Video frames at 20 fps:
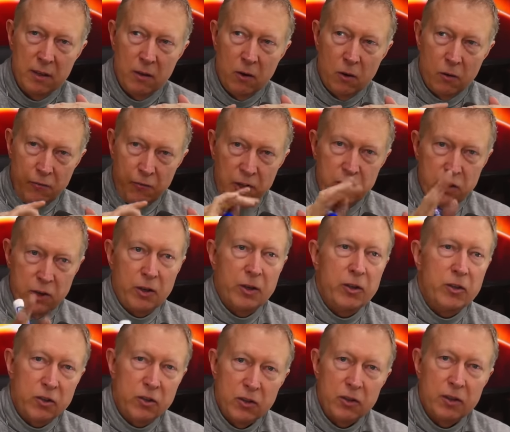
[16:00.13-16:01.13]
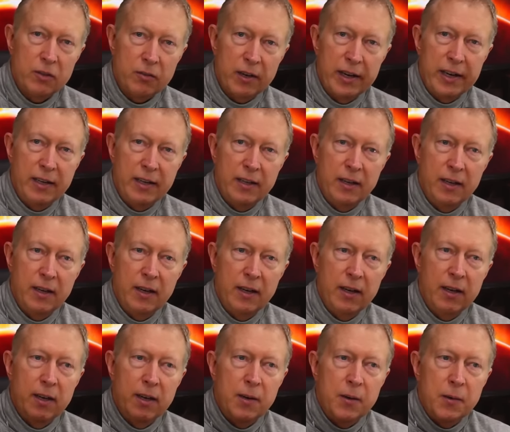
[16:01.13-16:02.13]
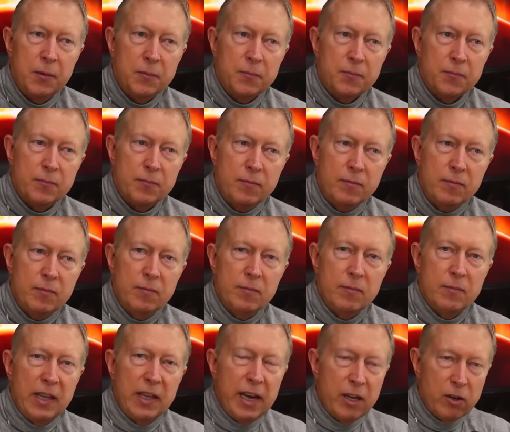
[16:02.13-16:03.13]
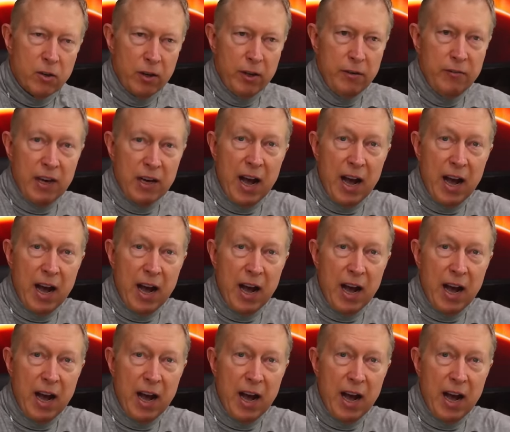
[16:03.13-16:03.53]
or fissures, right? And or even